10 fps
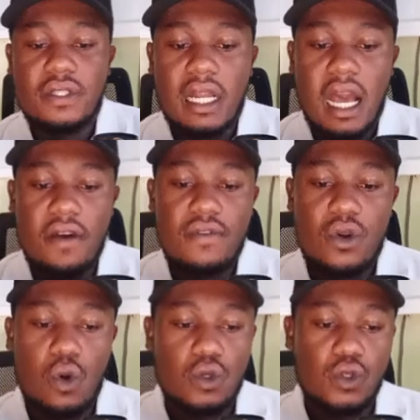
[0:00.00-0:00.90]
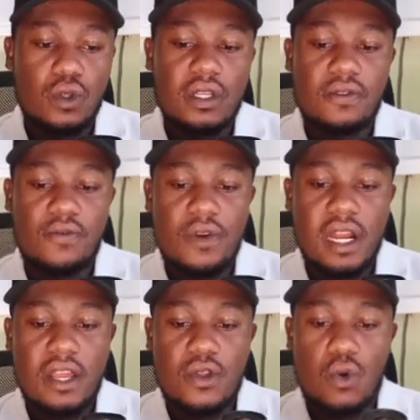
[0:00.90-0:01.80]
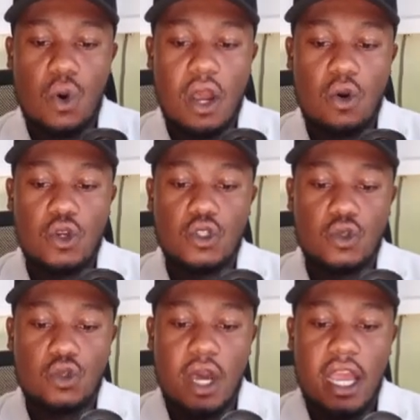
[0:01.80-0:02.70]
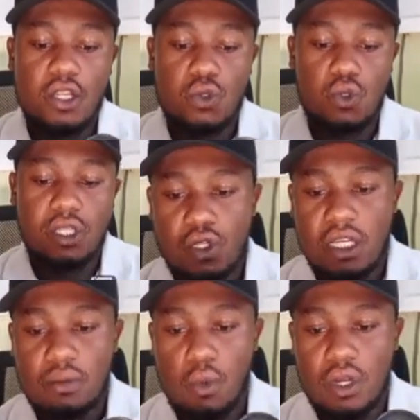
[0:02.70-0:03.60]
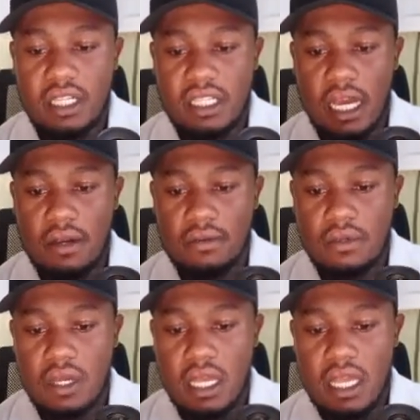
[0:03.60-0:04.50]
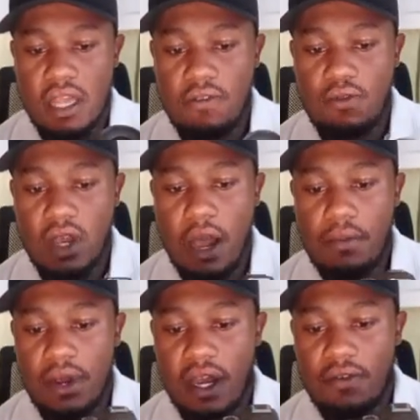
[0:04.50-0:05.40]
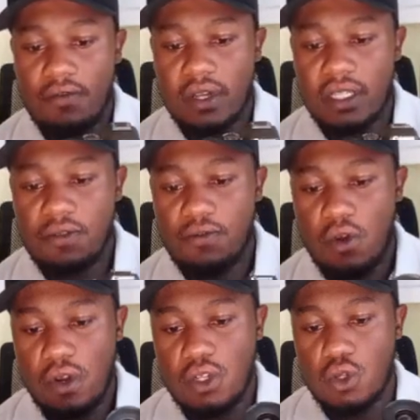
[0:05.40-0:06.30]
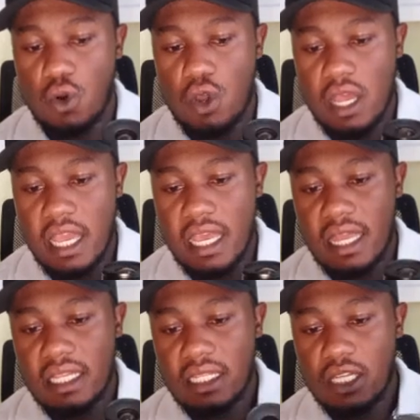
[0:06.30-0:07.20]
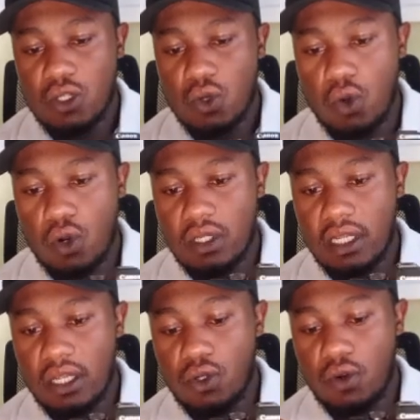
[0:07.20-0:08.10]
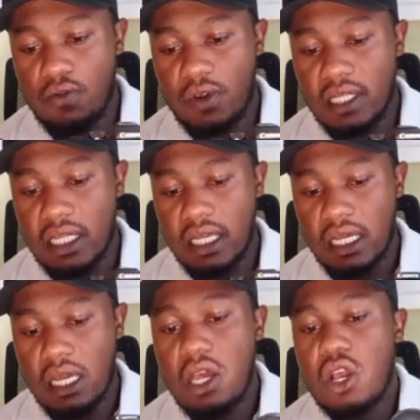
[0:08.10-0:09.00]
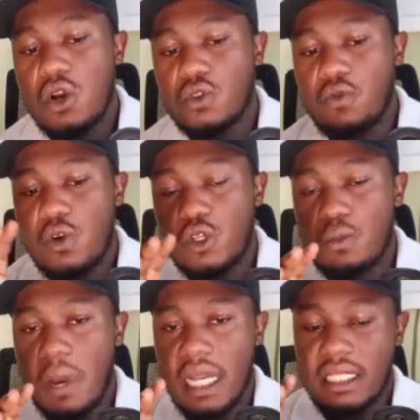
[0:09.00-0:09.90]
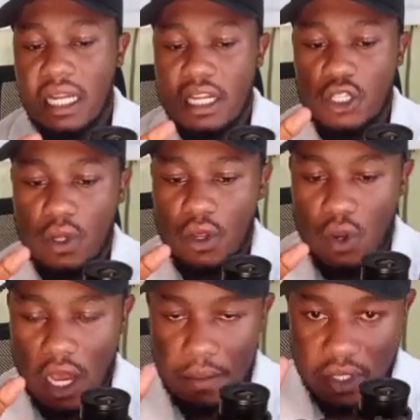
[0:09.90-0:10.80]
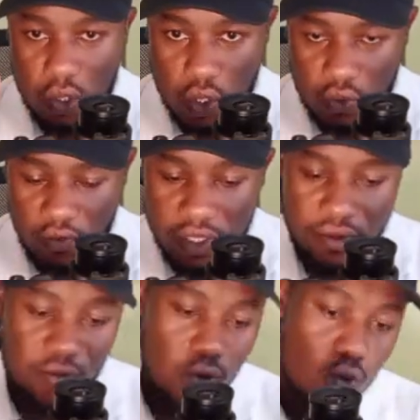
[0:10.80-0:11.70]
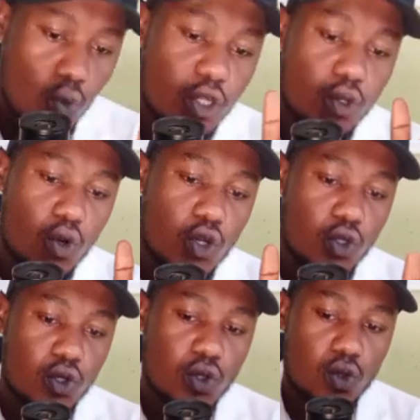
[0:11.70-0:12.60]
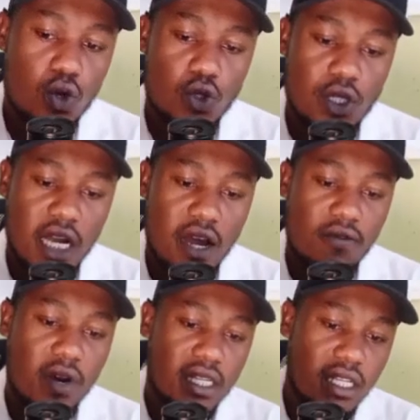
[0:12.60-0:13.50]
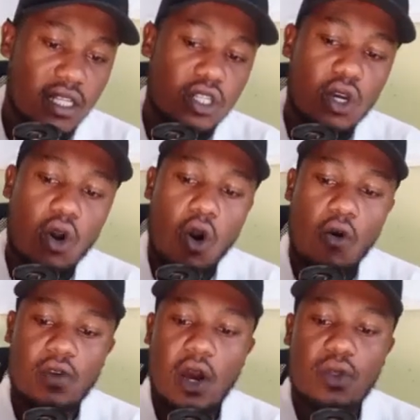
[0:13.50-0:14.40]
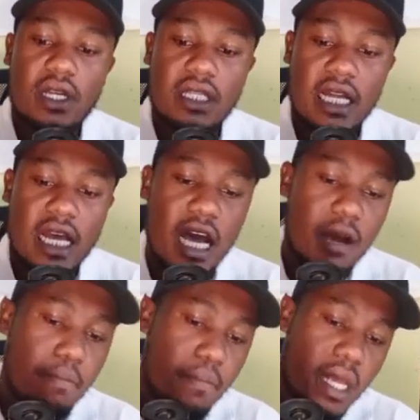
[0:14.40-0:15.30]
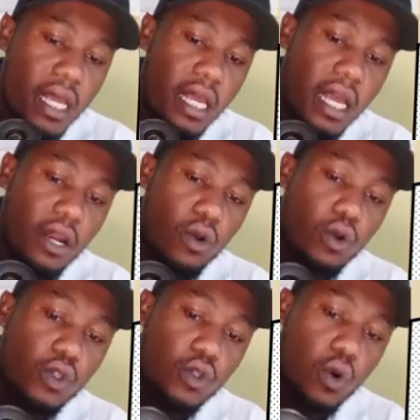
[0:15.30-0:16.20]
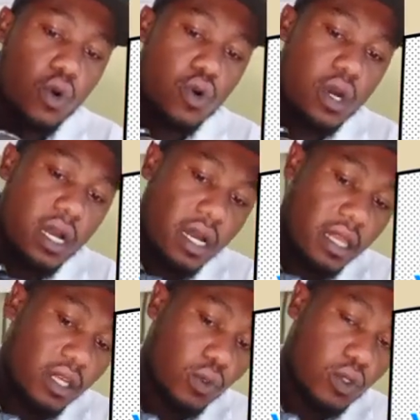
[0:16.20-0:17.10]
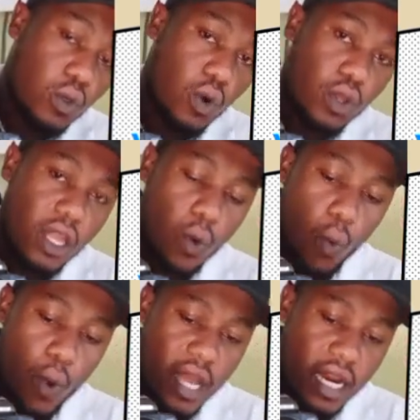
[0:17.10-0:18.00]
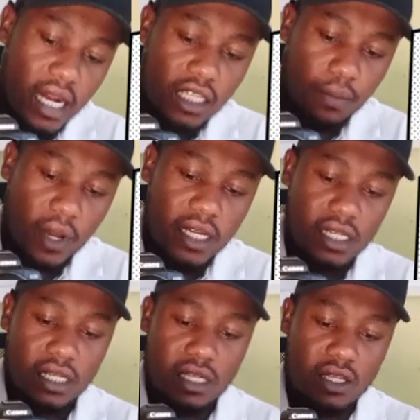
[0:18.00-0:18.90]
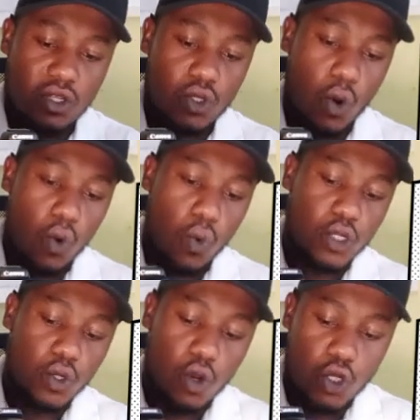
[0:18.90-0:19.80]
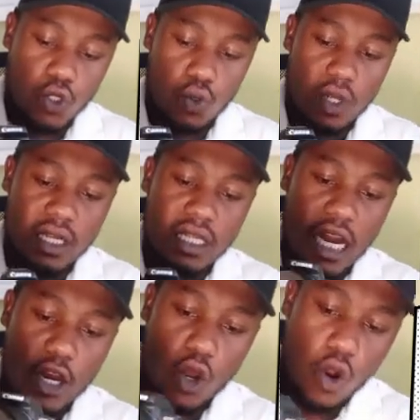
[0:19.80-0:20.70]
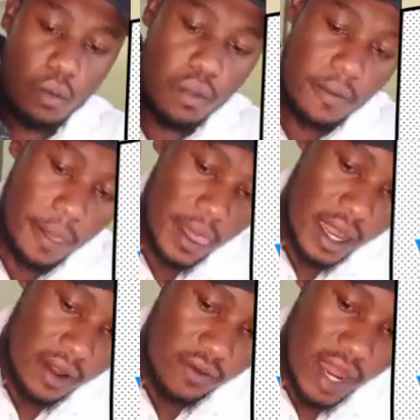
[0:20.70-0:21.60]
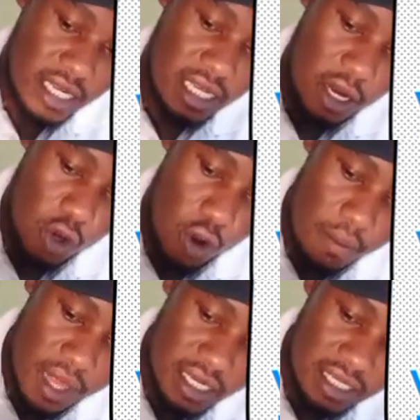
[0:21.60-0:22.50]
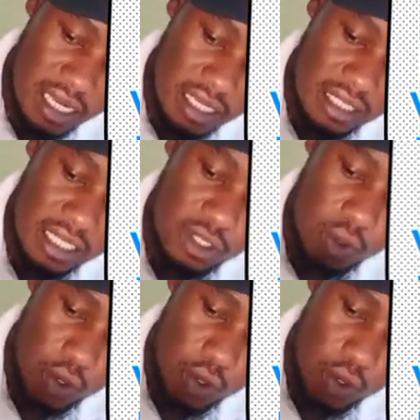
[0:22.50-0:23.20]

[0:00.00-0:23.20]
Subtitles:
still having also this freely, you are going to try to just monitor if your camera can face in front. So in this case, you'll notice that it's not facing. So for you to balance and ensure that the camera is going to face in front, what you're going to do is you're going to take advantage of now this slider arm, and also this is what we call the quick release plate. So what you're going to do, there is a knob right here, knob that sits